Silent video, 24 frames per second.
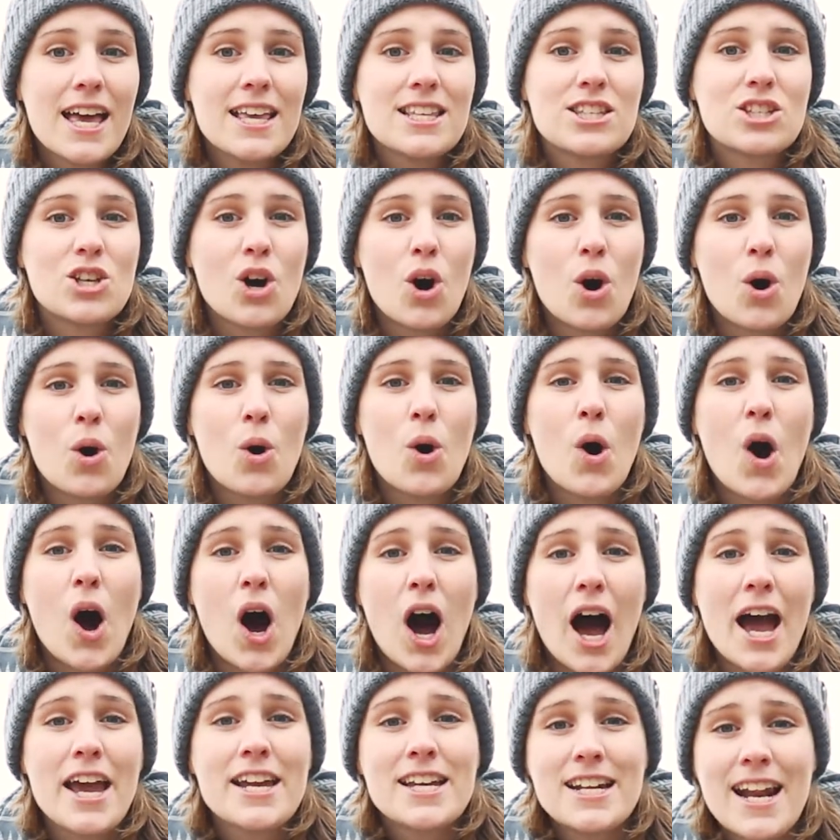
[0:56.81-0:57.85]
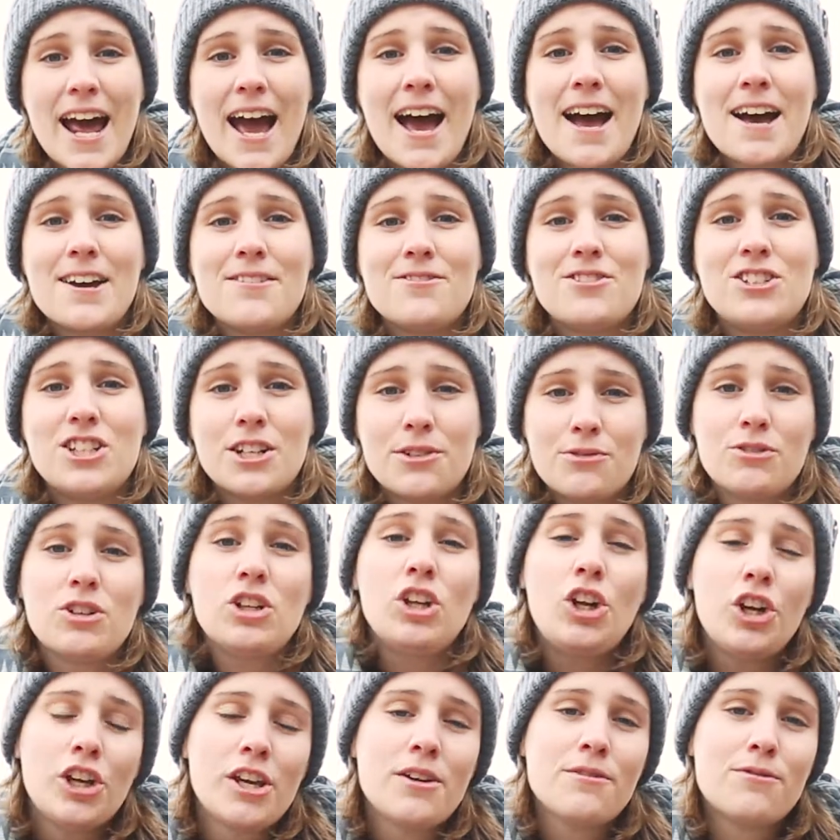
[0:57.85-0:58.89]
so I can have different
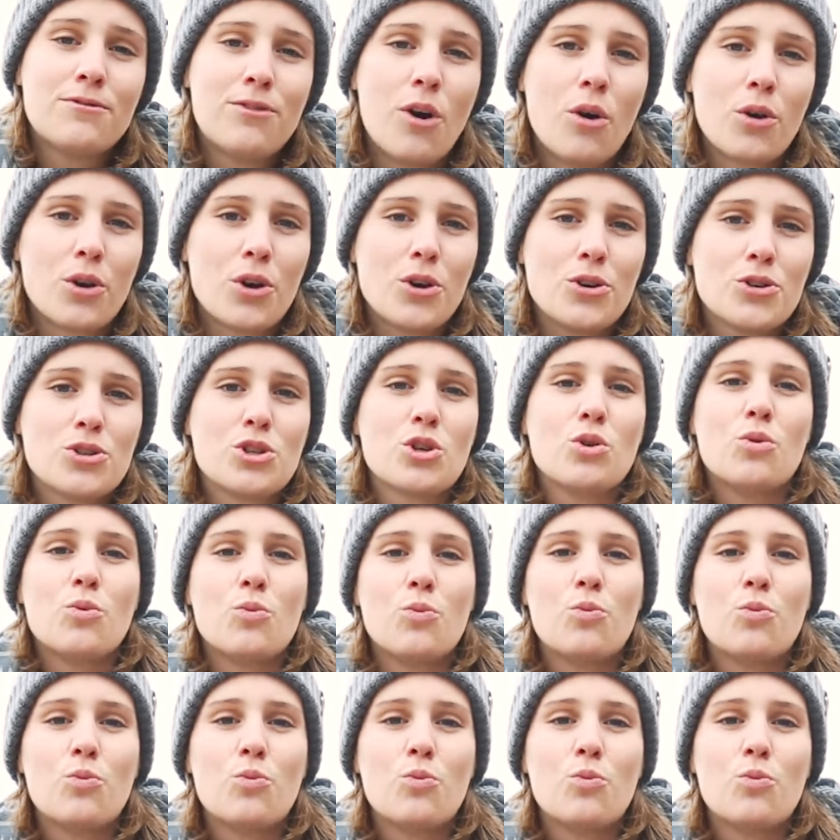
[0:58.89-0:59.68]
looking photos